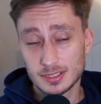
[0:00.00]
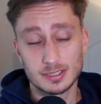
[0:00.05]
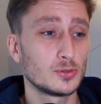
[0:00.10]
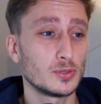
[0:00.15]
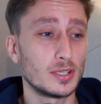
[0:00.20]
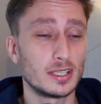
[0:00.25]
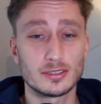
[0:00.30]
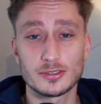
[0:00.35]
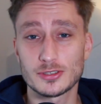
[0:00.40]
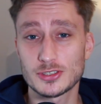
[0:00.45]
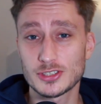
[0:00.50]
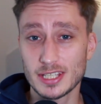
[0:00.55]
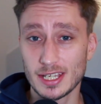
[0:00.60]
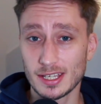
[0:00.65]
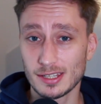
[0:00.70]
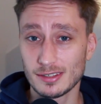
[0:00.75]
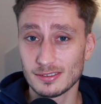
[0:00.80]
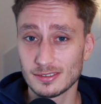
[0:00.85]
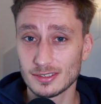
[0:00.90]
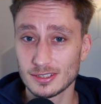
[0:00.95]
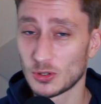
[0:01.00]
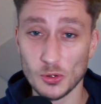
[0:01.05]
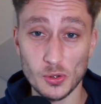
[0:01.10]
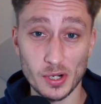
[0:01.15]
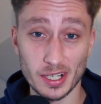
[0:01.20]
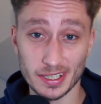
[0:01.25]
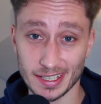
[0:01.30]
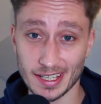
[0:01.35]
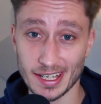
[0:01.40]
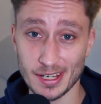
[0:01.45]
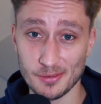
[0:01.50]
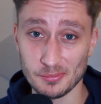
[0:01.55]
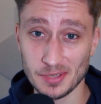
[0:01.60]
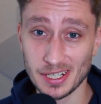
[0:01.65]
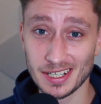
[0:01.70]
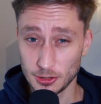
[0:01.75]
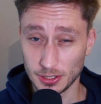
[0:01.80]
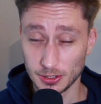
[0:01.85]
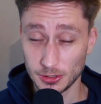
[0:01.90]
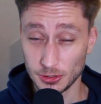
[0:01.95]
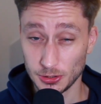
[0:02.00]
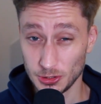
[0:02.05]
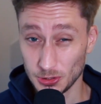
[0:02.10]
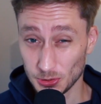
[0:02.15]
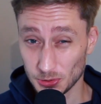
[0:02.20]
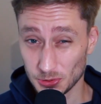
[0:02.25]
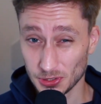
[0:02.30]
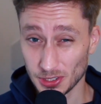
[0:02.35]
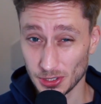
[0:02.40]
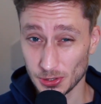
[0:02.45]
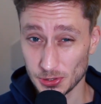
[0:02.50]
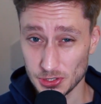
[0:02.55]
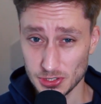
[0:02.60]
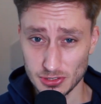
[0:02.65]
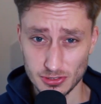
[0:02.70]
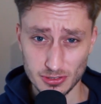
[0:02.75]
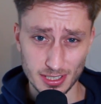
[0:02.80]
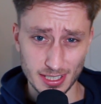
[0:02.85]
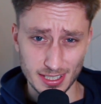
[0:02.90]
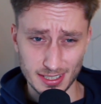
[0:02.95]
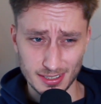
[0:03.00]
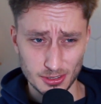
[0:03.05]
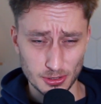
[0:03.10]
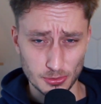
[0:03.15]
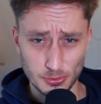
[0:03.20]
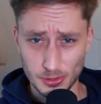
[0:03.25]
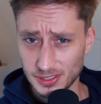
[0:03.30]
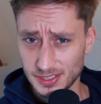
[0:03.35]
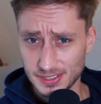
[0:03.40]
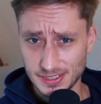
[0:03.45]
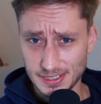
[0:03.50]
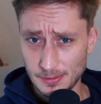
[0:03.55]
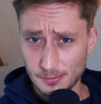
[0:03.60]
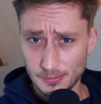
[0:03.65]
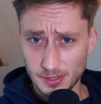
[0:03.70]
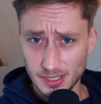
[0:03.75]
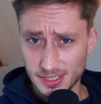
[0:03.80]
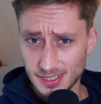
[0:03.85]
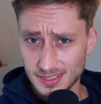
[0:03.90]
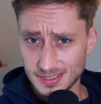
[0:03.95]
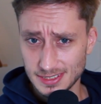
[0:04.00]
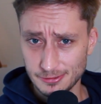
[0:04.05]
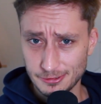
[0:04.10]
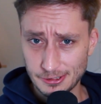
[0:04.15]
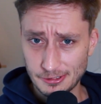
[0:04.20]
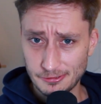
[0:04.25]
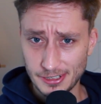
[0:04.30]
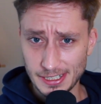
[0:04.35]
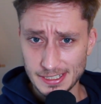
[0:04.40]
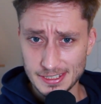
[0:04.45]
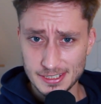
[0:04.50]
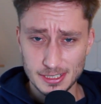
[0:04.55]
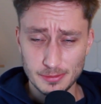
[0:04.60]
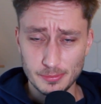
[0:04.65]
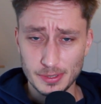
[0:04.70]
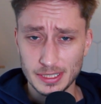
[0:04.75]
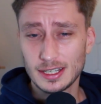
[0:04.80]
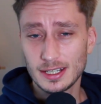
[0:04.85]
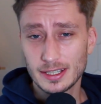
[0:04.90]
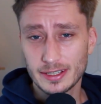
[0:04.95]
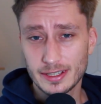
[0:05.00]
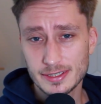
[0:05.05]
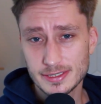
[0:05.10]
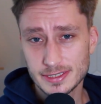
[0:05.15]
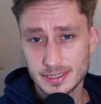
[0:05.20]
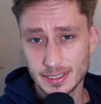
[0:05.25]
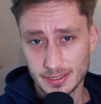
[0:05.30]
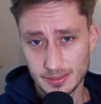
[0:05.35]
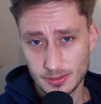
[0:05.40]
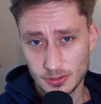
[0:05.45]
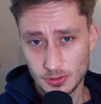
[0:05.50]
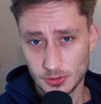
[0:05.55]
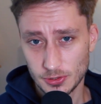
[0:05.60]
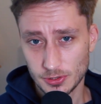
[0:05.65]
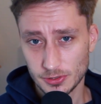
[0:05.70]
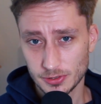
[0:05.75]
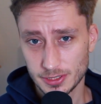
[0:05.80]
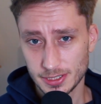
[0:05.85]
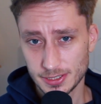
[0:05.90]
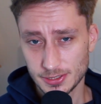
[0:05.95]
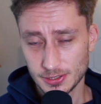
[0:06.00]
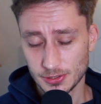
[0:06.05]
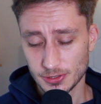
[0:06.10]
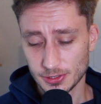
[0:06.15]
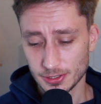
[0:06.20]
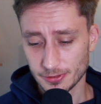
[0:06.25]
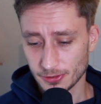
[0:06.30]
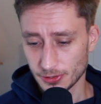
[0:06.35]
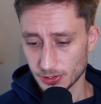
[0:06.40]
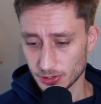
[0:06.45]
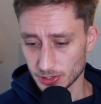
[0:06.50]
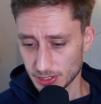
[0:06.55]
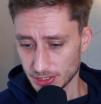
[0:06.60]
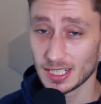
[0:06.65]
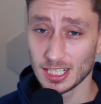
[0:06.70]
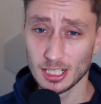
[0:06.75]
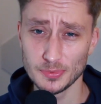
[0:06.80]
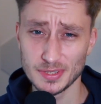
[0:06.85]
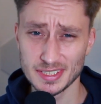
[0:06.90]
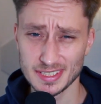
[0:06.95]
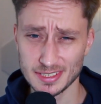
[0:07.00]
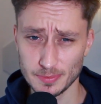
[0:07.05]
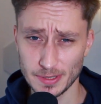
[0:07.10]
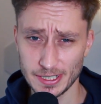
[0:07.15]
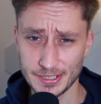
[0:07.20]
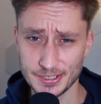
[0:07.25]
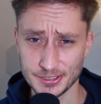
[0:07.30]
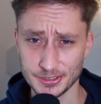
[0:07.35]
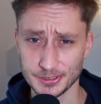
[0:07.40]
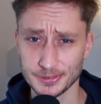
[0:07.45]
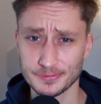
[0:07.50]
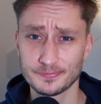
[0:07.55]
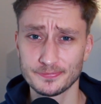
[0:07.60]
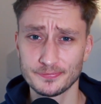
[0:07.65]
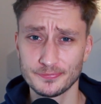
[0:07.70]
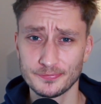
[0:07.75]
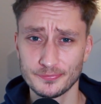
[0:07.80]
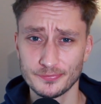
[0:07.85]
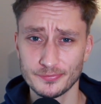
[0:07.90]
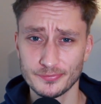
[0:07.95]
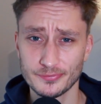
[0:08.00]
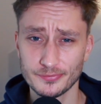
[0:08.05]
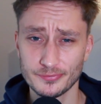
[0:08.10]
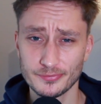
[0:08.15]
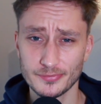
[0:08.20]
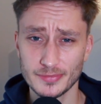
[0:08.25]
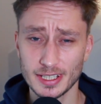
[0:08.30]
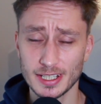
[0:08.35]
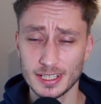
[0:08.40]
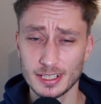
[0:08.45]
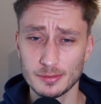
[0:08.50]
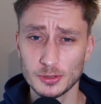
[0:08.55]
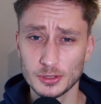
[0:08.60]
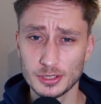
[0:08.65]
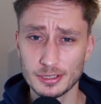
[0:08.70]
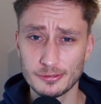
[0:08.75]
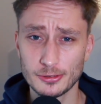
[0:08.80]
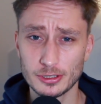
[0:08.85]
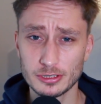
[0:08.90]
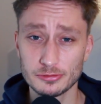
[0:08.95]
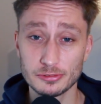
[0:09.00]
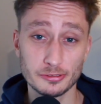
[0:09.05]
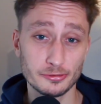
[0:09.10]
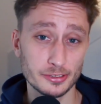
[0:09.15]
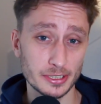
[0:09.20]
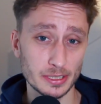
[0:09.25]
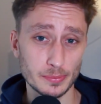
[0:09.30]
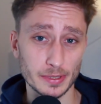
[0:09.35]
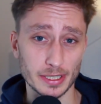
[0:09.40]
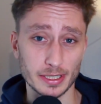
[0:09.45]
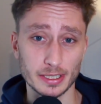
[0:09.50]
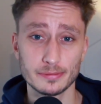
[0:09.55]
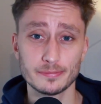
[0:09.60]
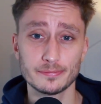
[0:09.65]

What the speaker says: to understand who I am. If you're new to Notion and you want this template, it's nothing fancy, but I can send it to you in Discord, of course. I hope this inspires you, and I'm looking forward for feedback.